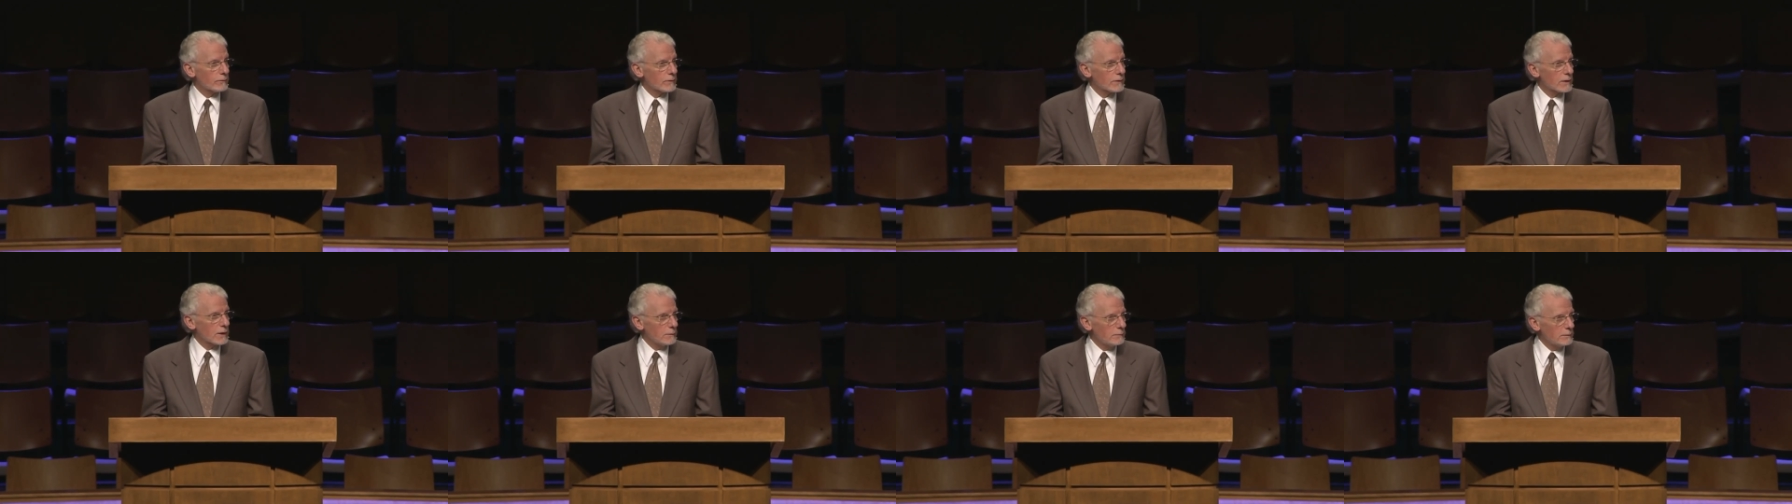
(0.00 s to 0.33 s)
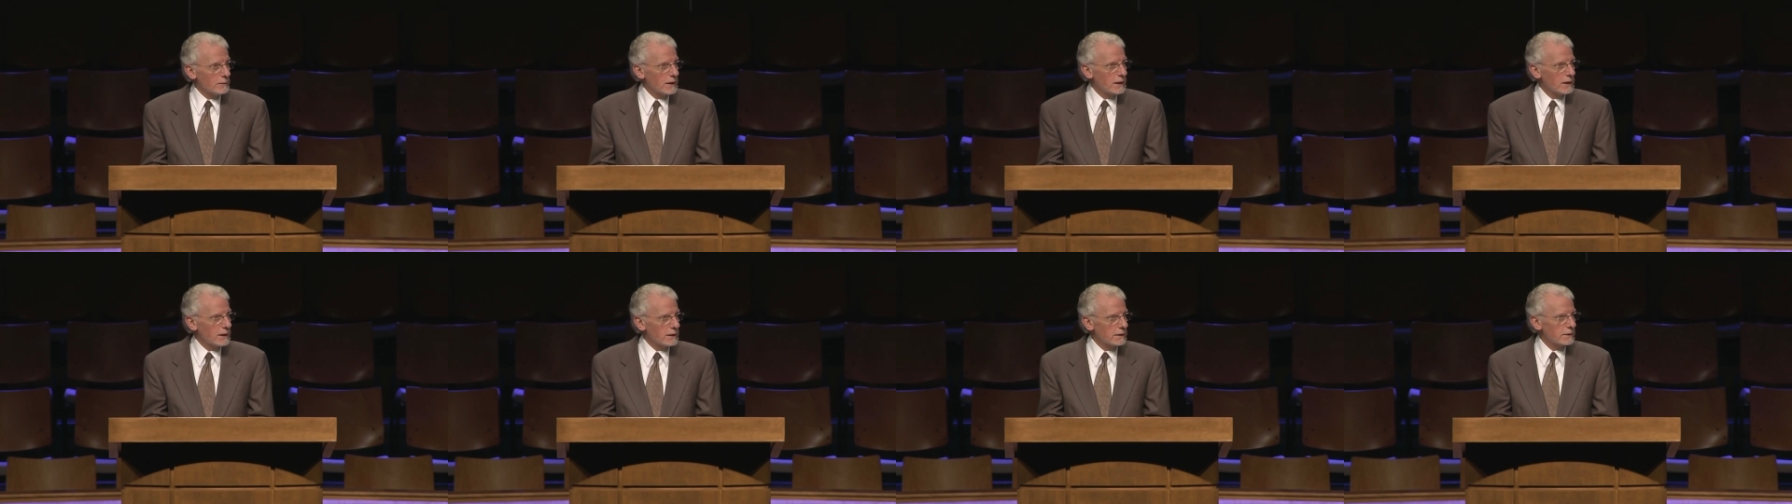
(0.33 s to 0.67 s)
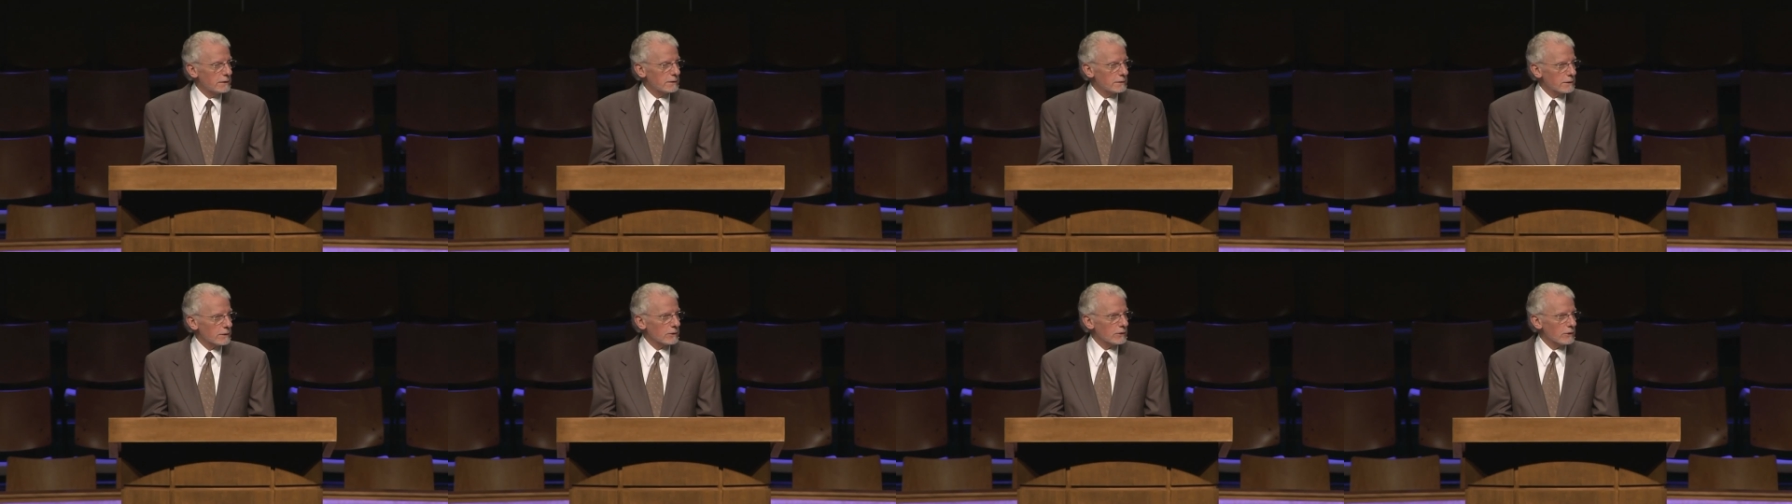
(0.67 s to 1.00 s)
to meet
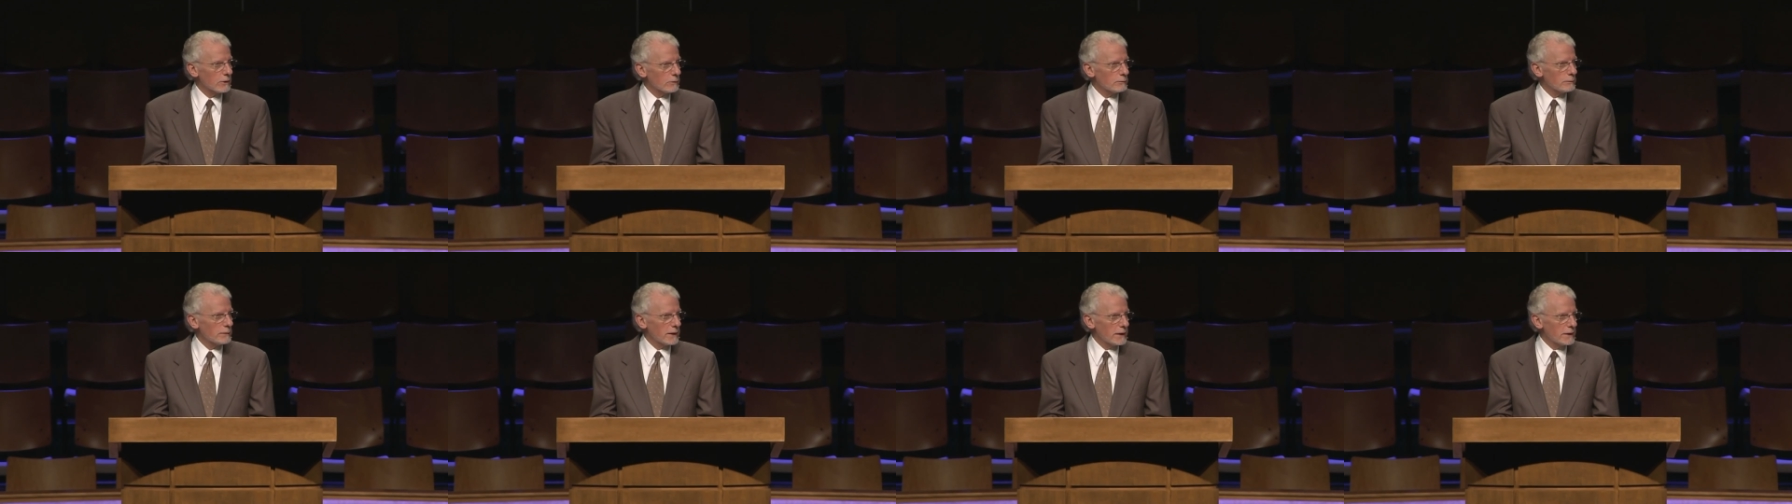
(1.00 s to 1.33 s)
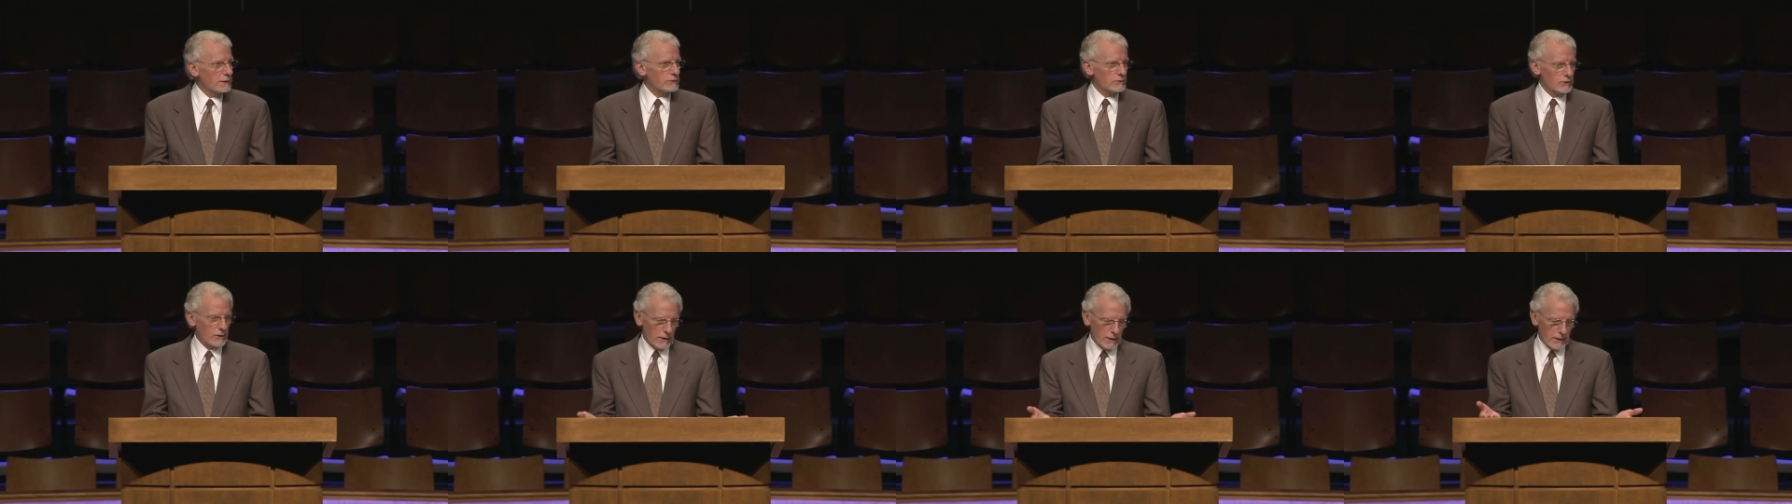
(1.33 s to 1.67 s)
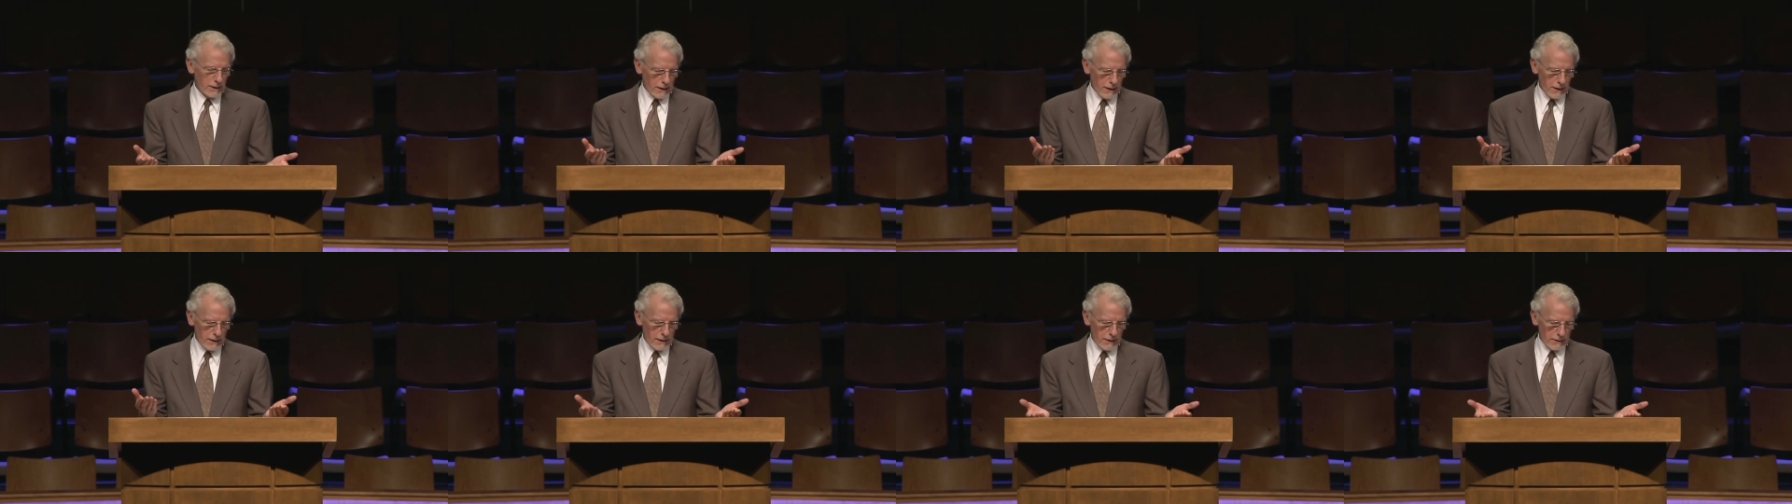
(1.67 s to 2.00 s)
her basic
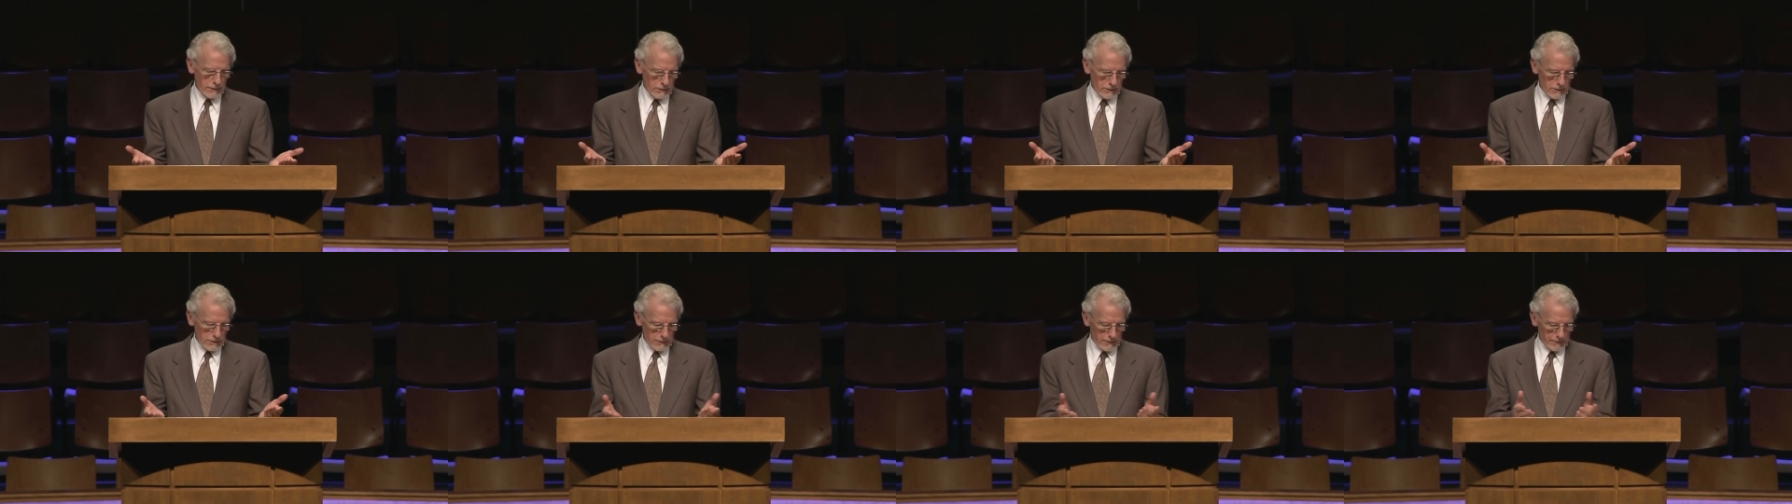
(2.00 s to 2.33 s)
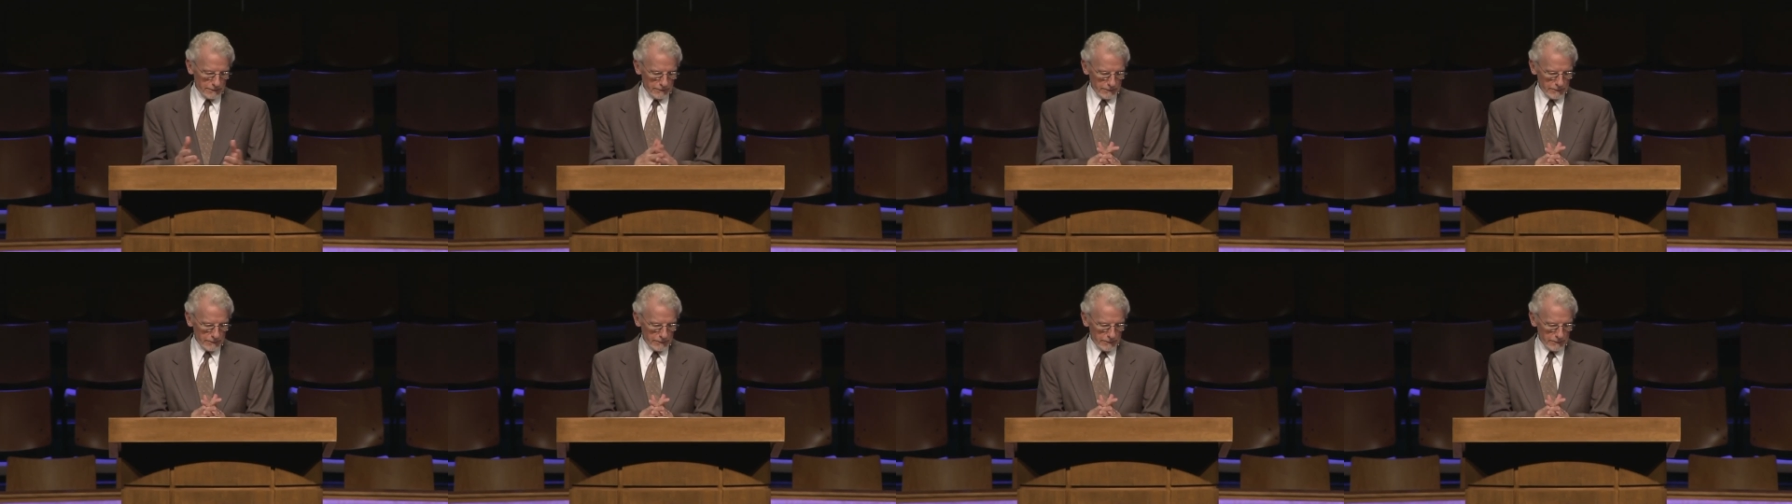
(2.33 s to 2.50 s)
needs,